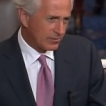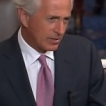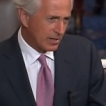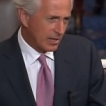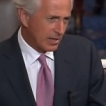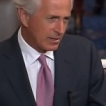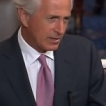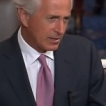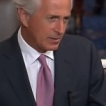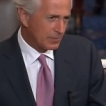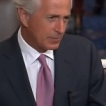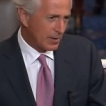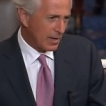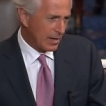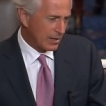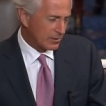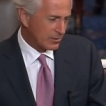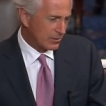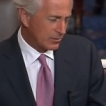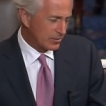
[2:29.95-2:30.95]
He had an
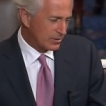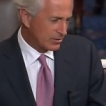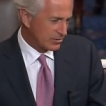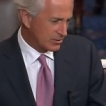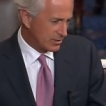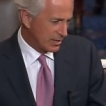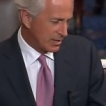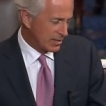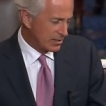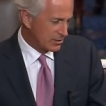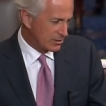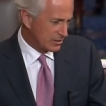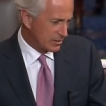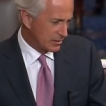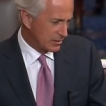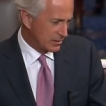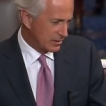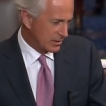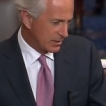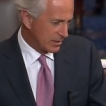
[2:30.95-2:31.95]
impact on this
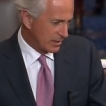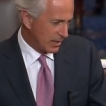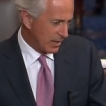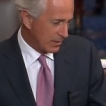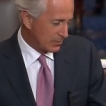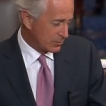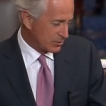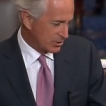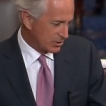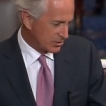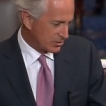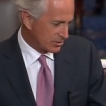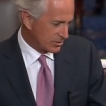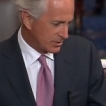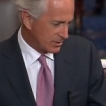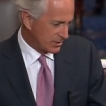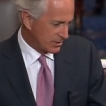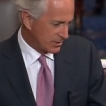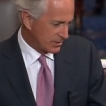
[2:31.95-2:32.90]
nation, and I'm just